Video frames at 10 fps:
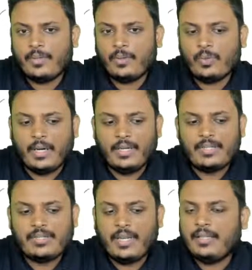To
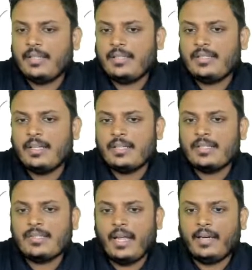understand this
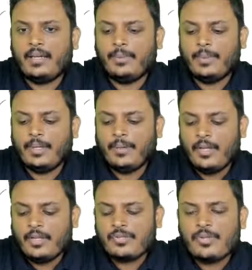standard well.
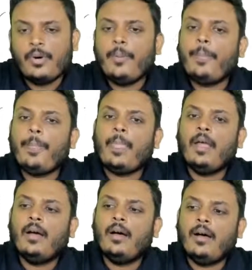So,
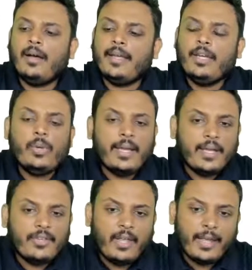in your
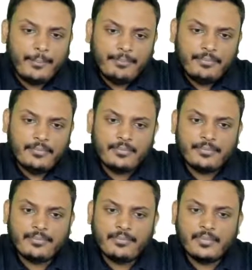exam,
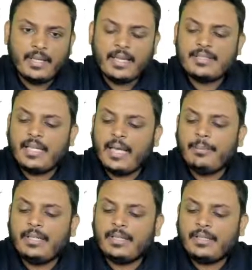
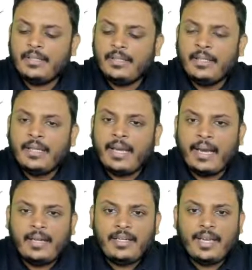examiner
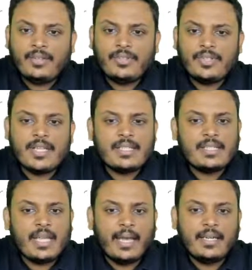can test these
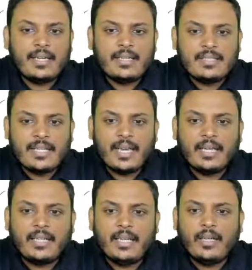standards
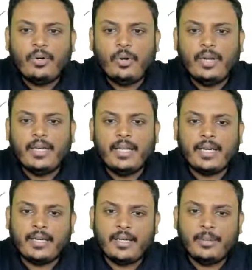directly or
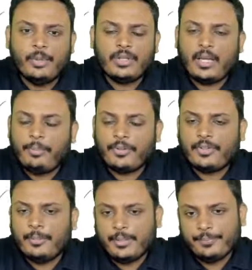indirectly. Both are possible,